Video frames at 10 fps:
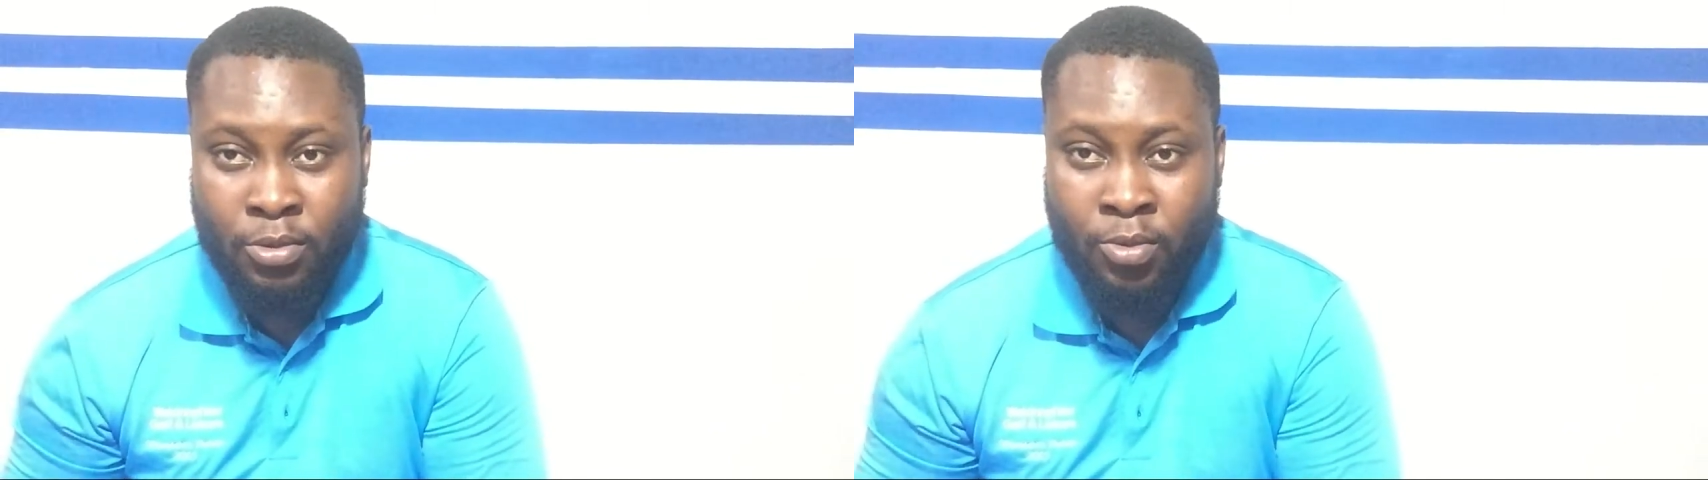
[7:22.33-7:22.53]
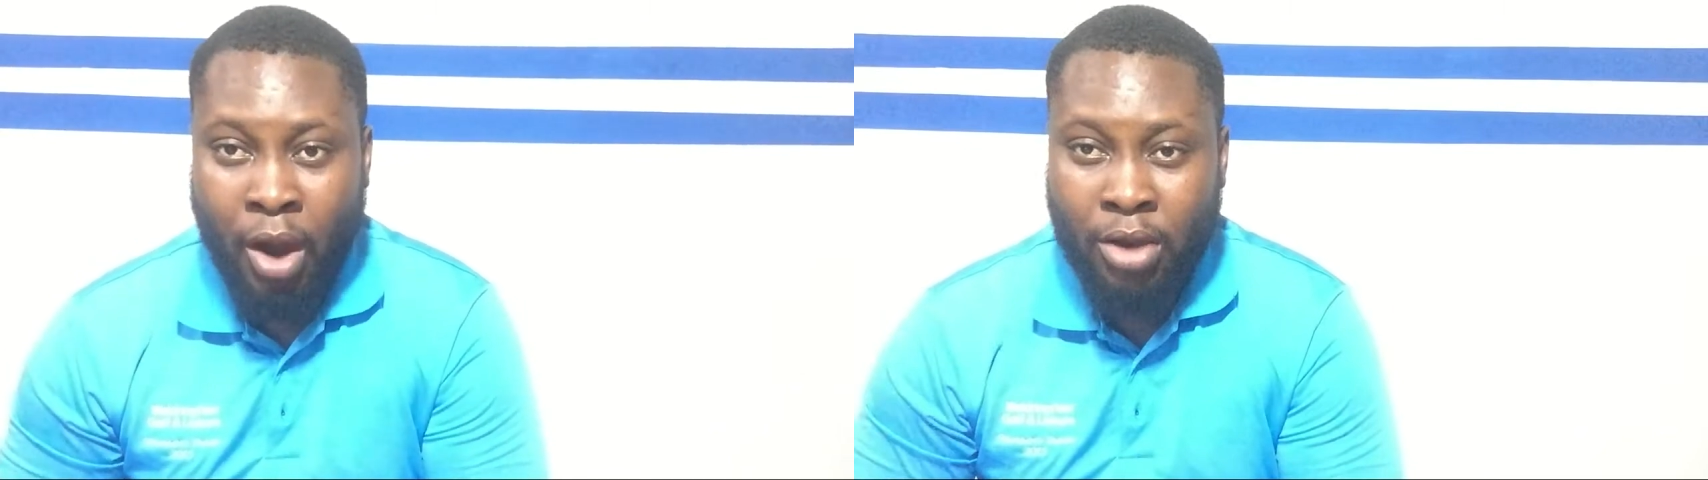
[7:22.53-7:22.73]

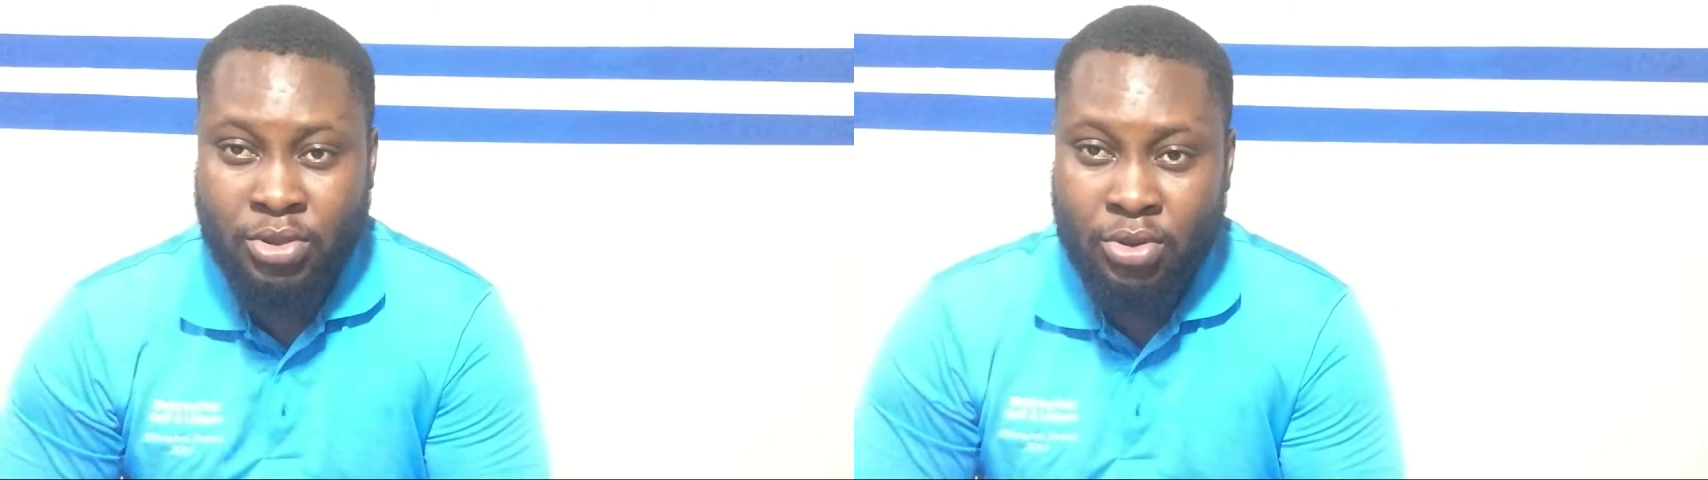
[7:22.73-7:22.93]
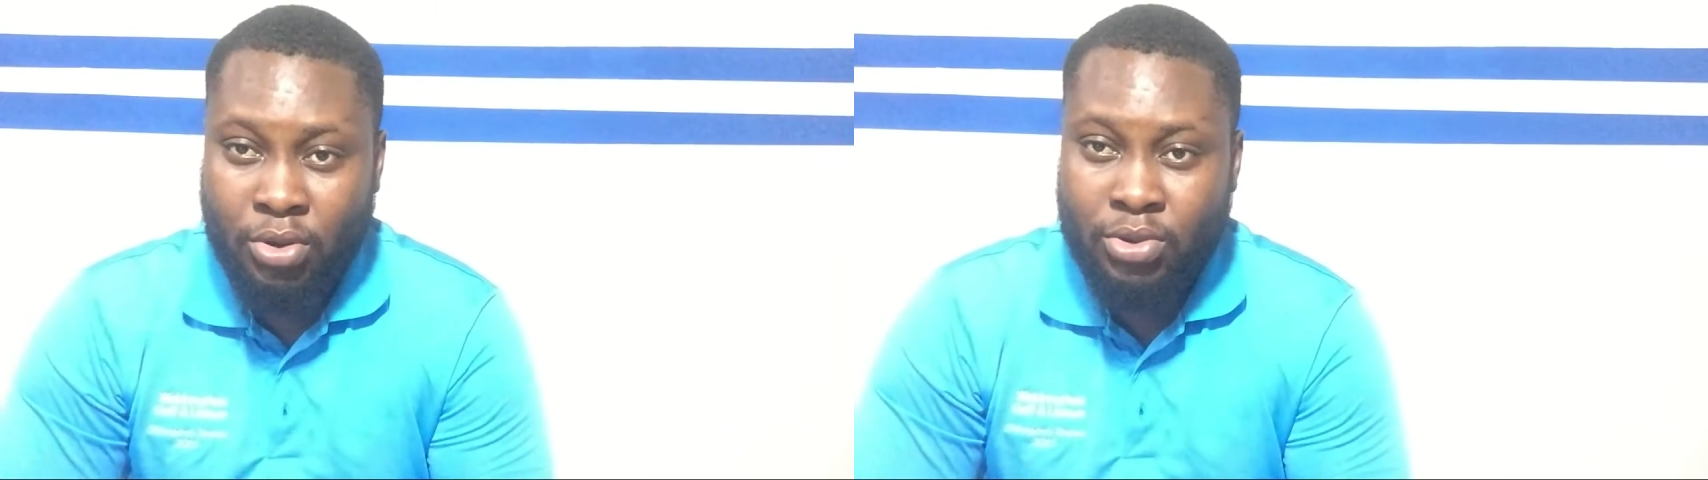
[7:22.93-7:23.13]

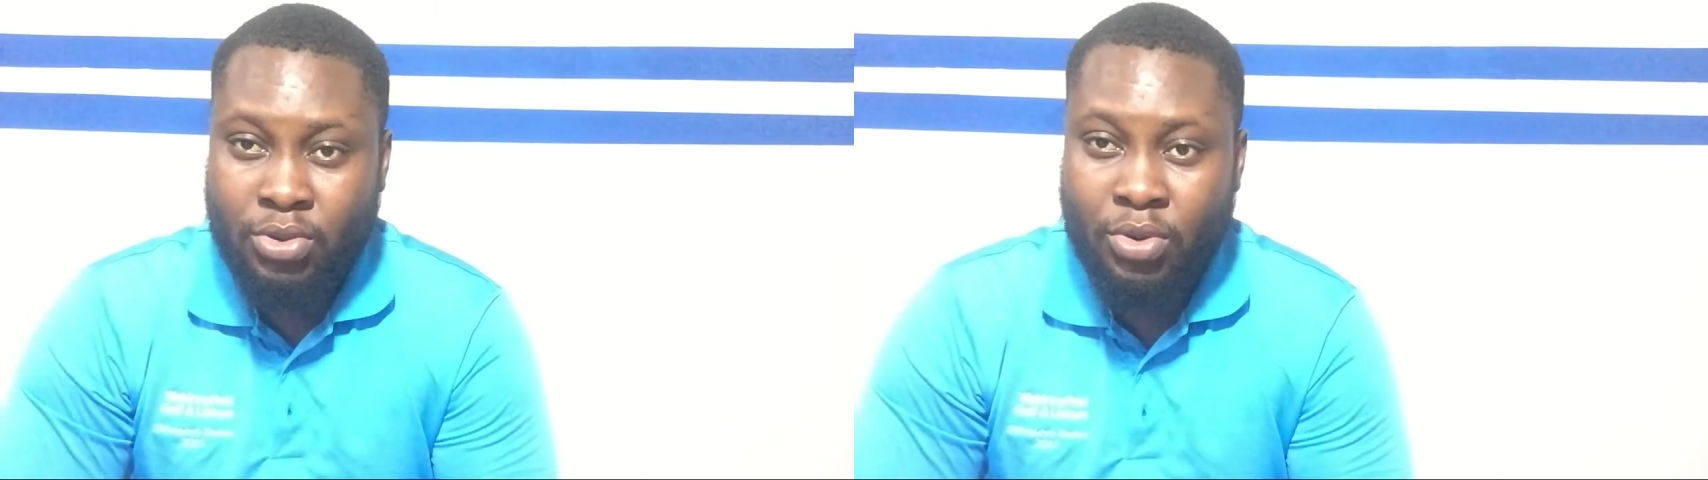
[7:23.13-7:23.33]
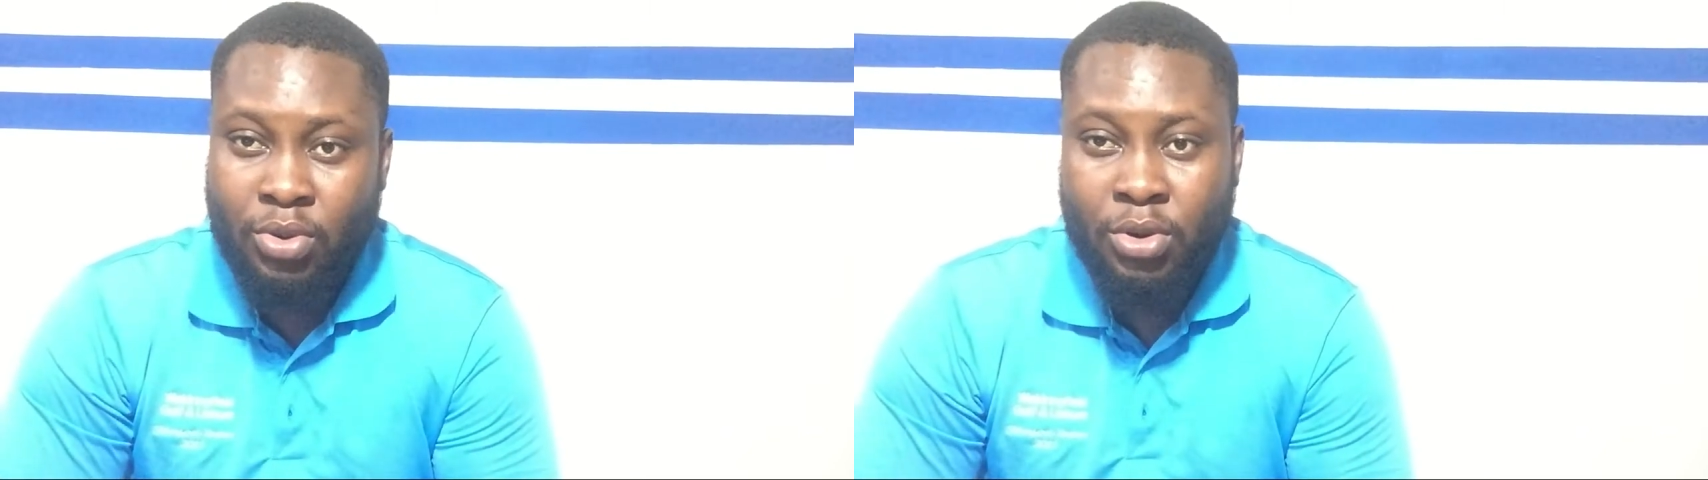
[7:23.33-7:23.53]
whilst you
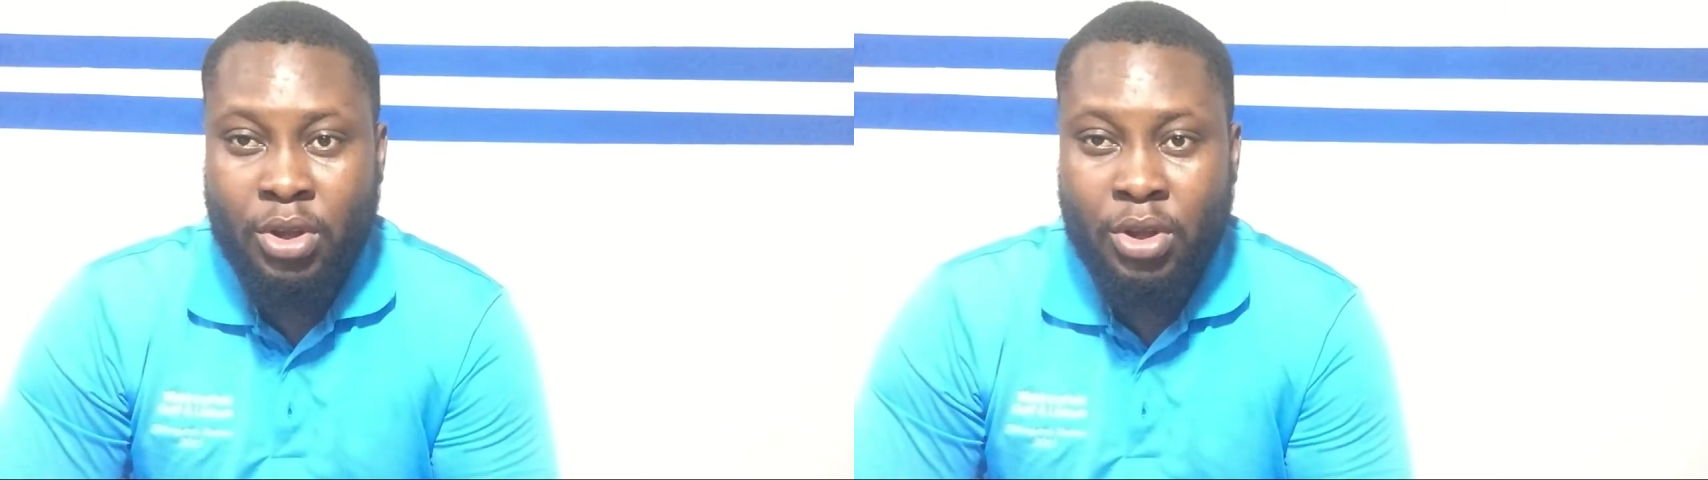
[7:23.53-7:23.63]
also